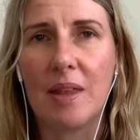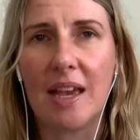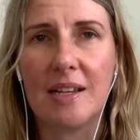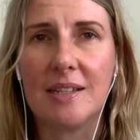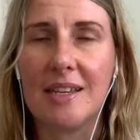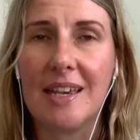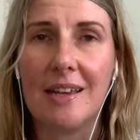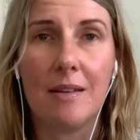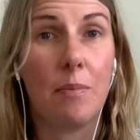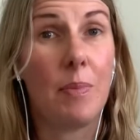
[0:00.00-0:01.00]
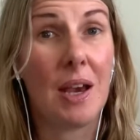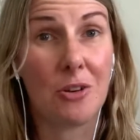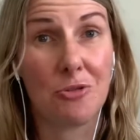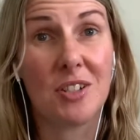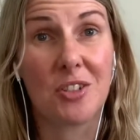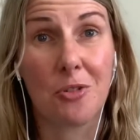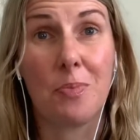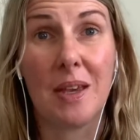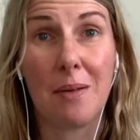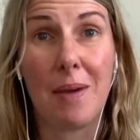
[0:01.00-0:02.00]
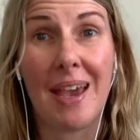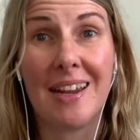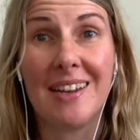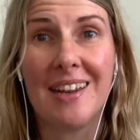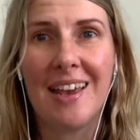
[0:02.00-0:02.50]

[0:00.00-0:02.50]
And again, boundaries could be a main